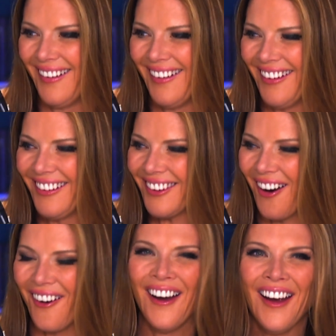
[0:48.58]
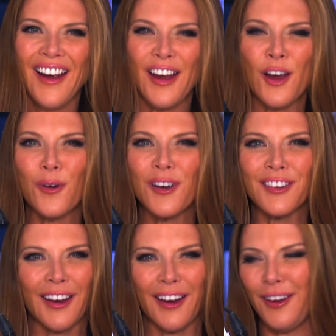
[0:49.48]
So it was
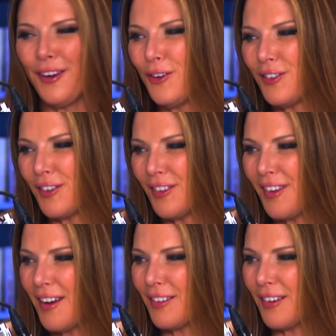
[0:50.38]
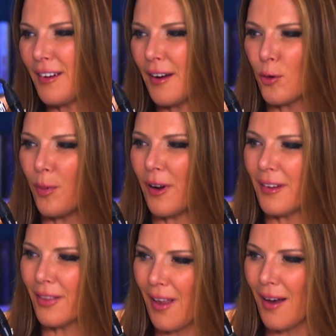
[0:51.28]
like a huge sensation. Everybody
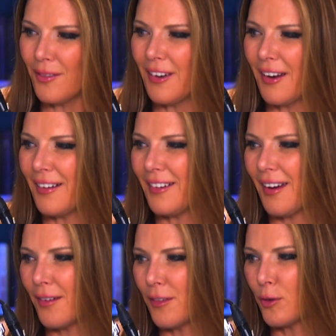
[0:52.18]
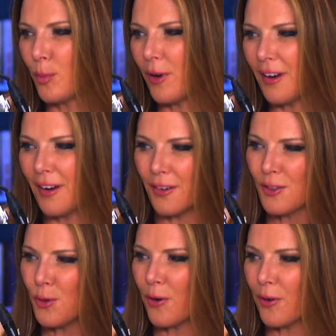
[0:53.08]
loved it. You have everybody, you know,
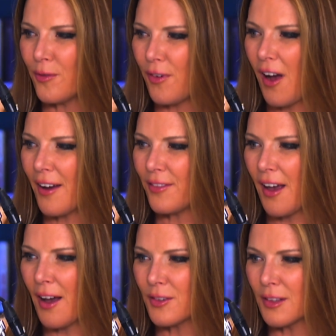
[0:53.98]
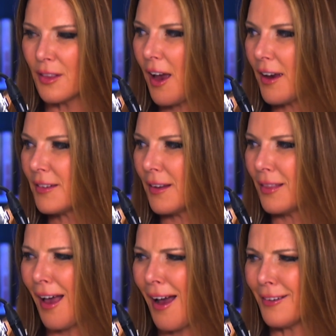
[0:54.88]
205,000 likes at
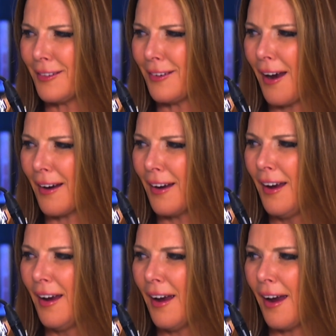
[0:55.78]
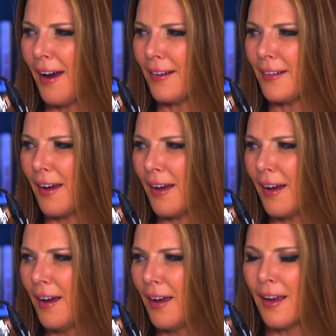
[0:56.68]
last check. And
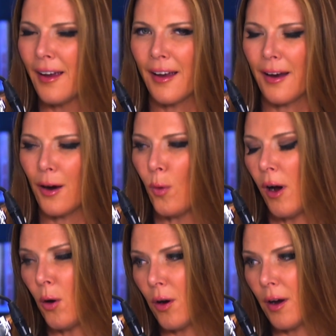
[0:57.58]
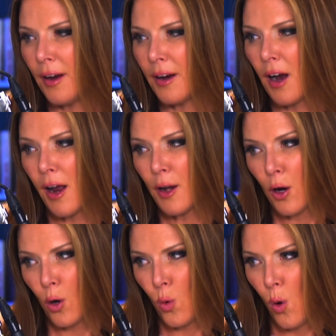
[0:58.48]
well, it got,
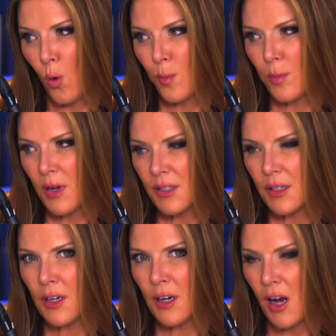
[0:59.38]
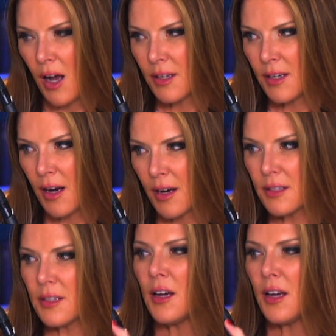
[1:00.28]
quote, missing
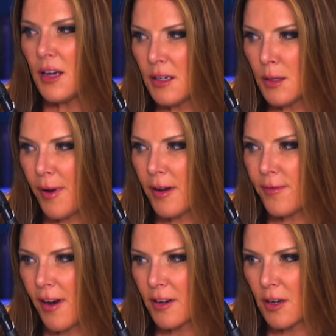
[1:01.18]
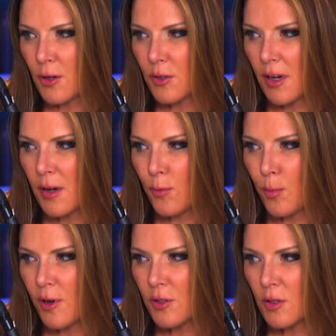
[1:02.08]
context. Independent fact checkers say
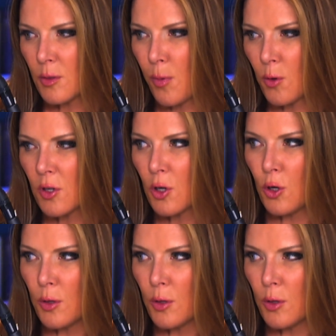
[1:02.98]
information in this post could